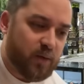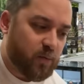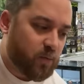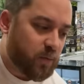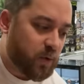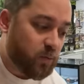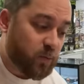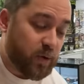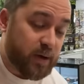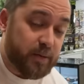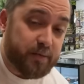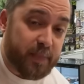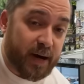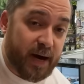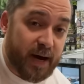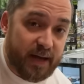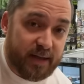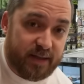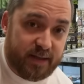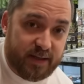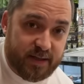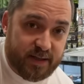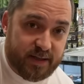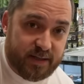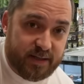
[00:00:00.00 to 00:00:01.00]
When we buy
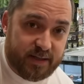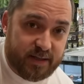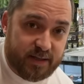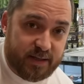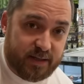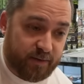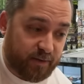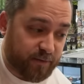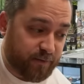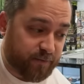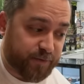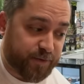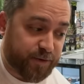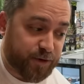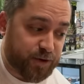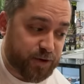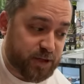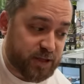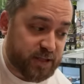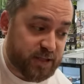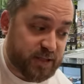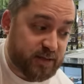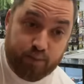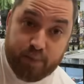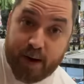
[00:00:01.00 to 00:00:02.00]
this, for
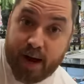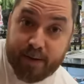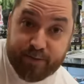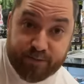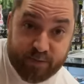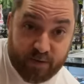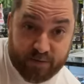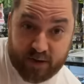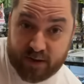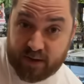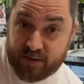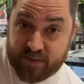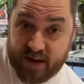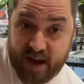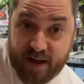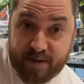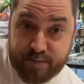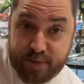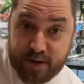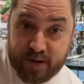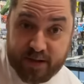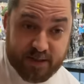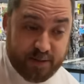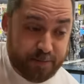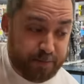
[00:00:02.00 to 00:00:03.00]
buying for 55
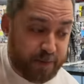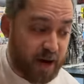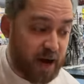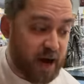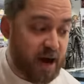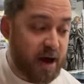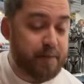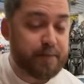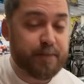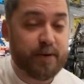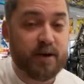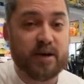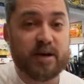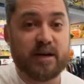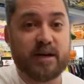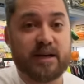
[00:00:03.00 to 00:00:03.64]
bucks a pop,